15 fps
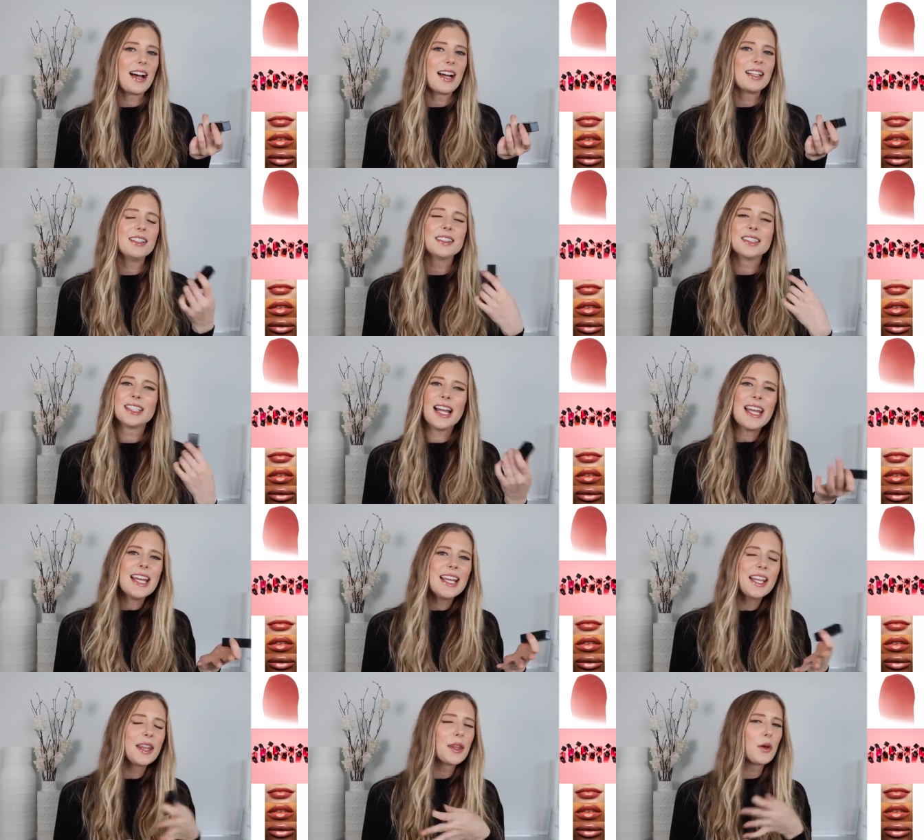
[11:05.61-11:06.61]
I
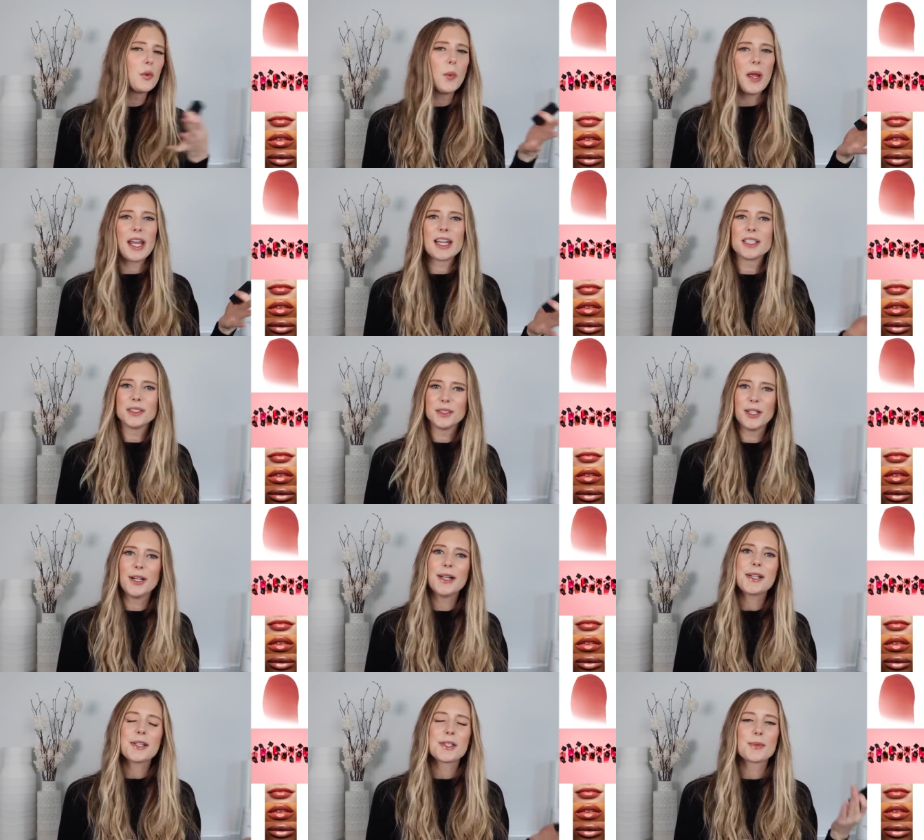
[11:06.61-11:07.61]
like the way it
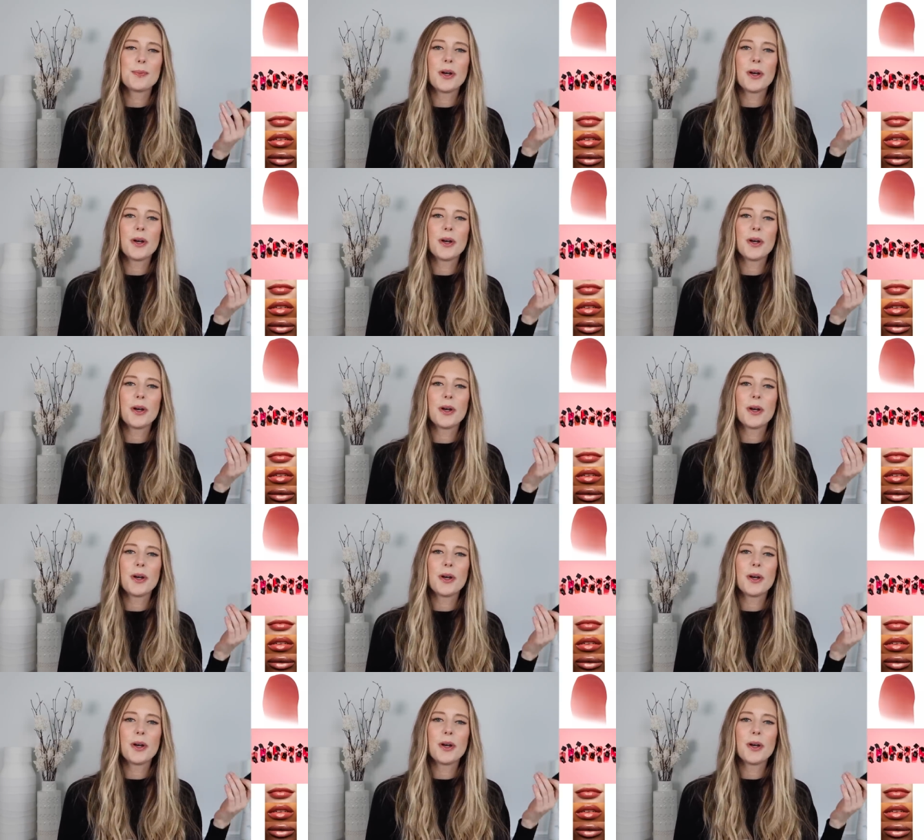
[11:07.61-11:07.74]
looks,